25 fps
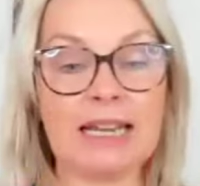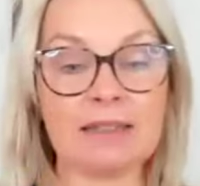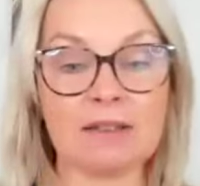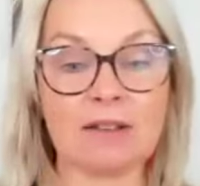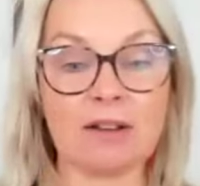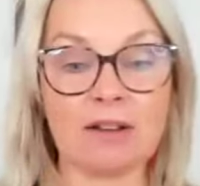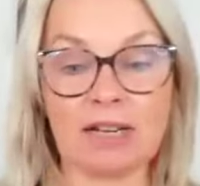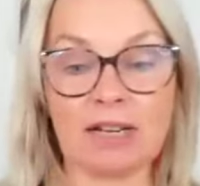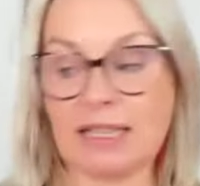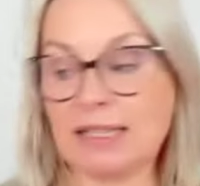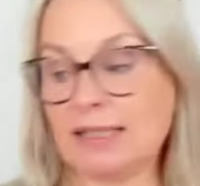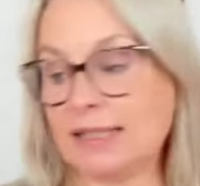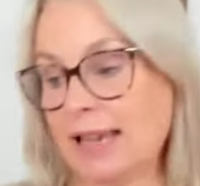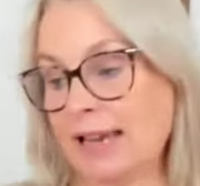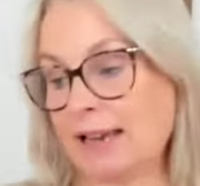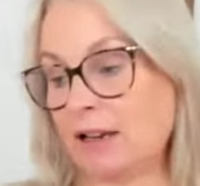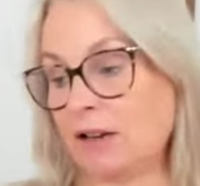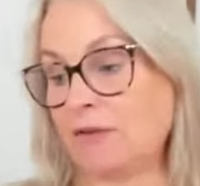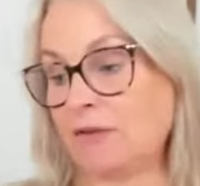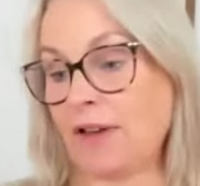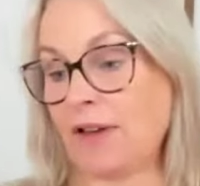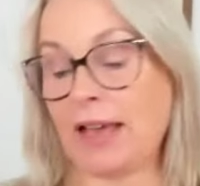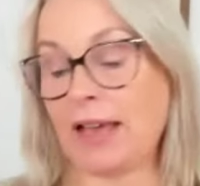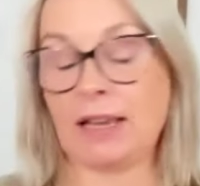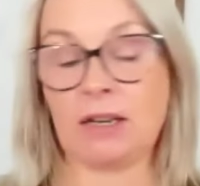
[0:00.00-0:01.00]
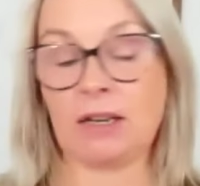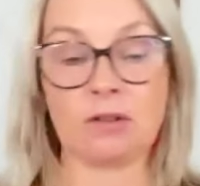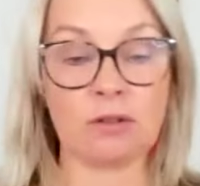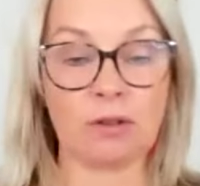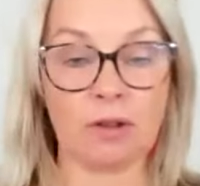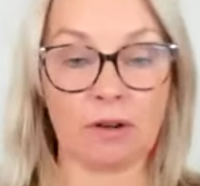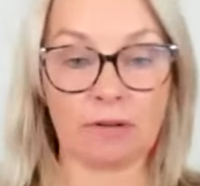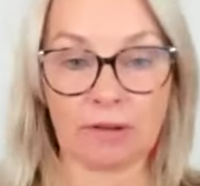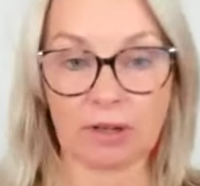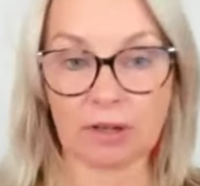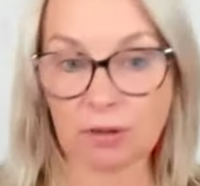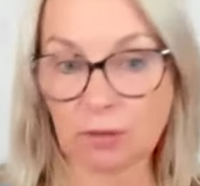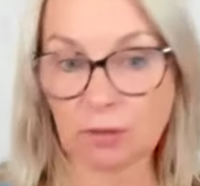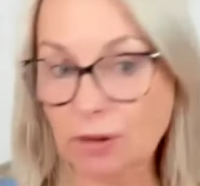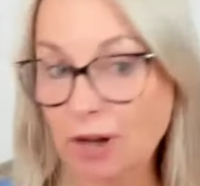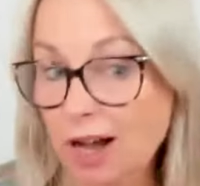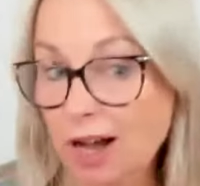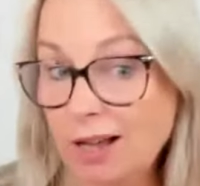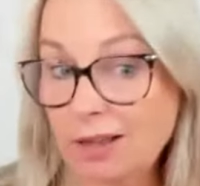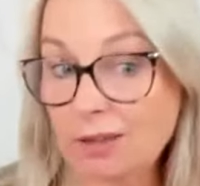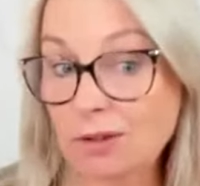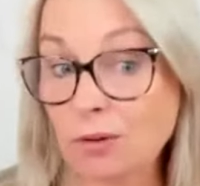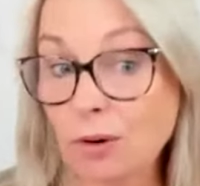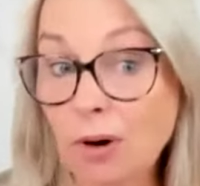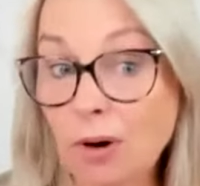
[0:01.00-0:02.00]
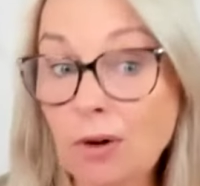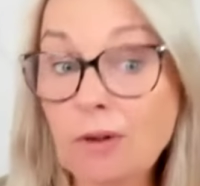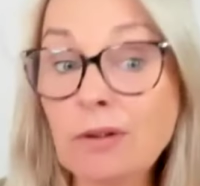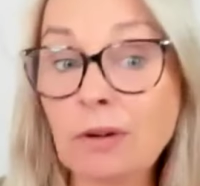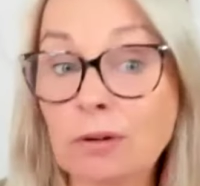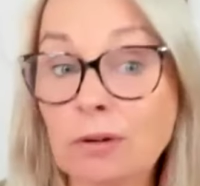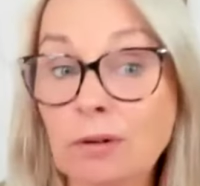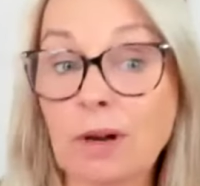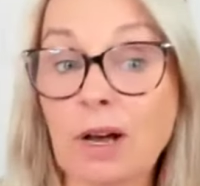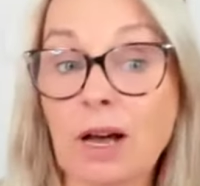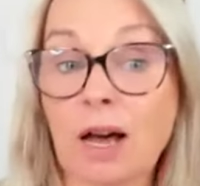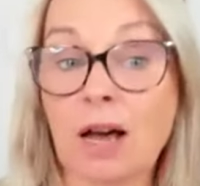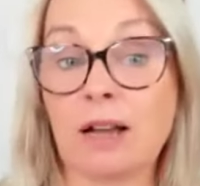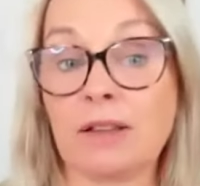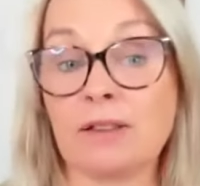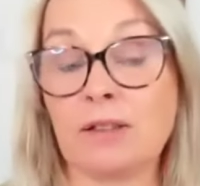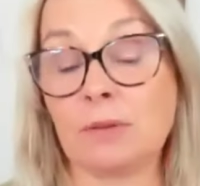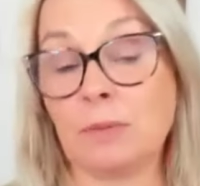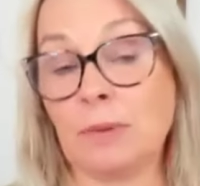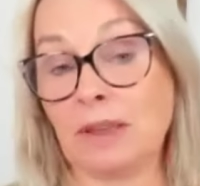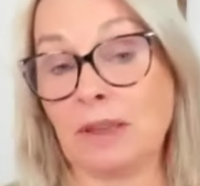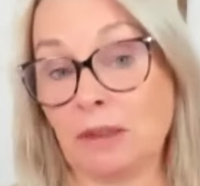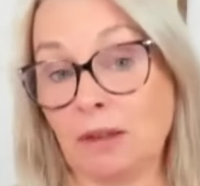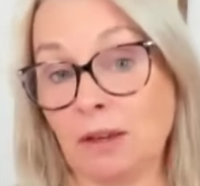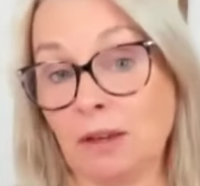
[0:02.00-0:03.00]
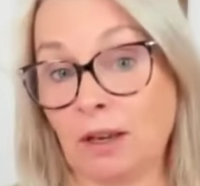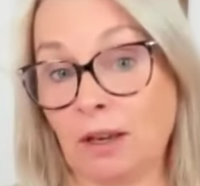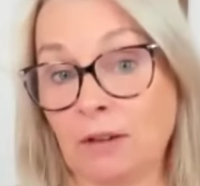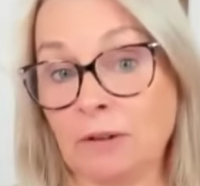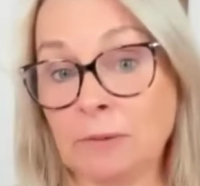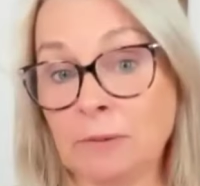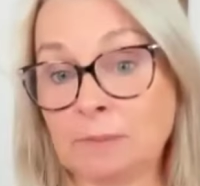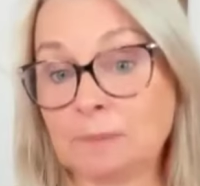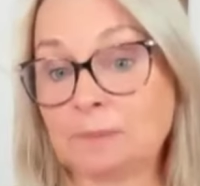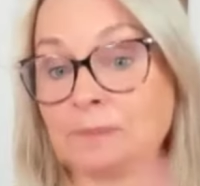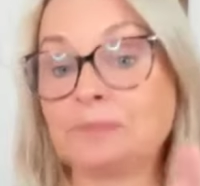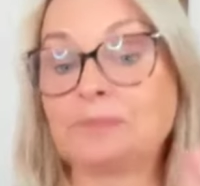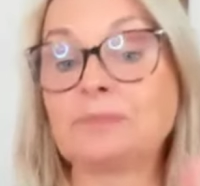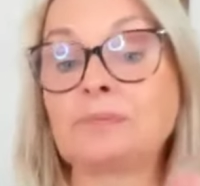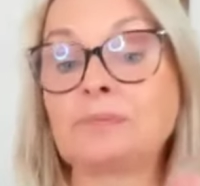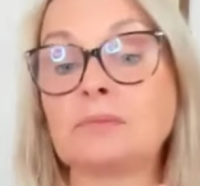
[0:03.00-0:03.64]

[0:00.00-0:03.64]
has got a deck of angel oracle cards or oracle cards with you.